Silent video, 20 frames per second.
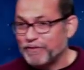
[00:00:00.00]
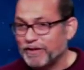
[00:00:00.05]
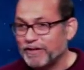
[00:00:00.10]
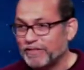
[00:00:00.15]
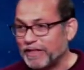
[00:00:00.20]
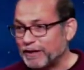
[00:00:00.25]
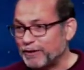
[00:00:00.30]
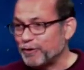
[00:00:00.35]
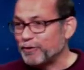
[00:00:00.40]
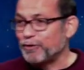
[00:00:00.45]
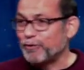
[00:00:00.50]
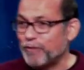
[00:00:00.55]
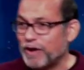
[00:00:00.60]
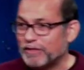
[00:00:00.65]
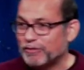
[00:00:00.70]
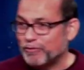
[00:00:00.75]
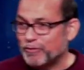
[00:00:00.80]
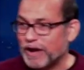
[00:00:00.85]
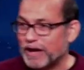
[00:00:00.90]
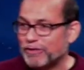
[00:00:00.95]
that you're the
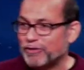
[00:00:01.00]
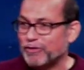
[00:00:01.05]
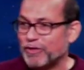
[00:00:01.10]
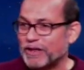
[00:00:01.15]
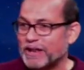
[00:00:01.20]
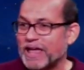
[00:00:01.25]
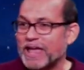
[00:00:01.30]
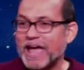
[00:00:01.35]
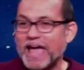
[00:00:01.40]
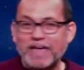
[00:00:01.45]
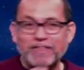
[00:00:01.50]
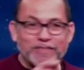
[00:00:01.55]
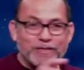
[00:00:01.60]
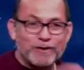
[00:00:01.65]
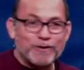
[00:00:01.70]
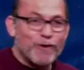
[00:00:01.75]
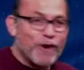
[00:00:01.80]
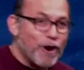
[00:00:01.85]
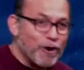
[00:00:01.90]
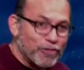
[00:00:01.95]
resurrection and
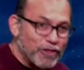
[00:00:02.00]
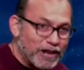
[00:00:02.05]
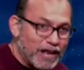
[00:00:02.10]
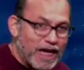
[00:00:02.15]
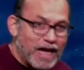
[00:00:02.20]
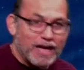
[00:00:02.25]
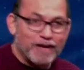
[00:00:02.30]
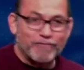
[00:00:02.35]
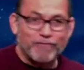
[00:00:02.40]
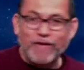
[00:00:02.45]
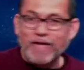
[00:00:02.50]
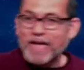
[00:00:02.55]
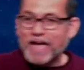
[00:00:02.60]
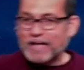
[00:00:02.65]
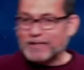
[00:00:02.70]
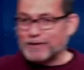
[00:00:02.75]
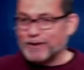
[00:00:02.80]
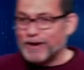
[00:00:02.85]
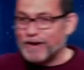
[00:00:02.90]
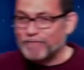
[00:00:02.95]
you are the life
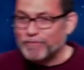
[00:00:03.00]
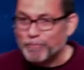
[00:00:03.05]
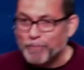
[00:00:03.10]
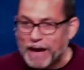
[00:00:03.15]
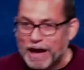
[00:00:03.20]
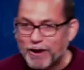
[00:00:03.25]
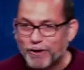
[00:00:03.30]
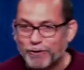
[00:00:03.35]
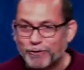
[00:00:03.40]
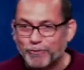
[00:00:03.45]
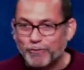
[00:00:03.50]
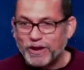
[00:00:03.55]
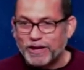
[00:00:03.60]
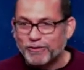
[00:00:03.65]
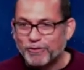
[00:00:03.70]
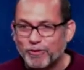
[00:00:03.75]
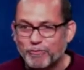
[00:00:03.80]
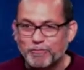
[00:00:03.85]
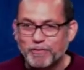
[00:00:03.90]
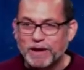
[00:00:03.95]
and you have the power to raise
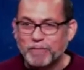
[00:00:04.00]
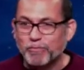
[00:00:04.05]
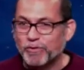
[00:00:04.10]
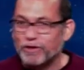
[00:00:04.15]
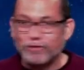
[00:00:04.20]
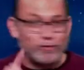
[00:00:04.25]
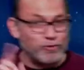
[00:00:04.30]
up my brother.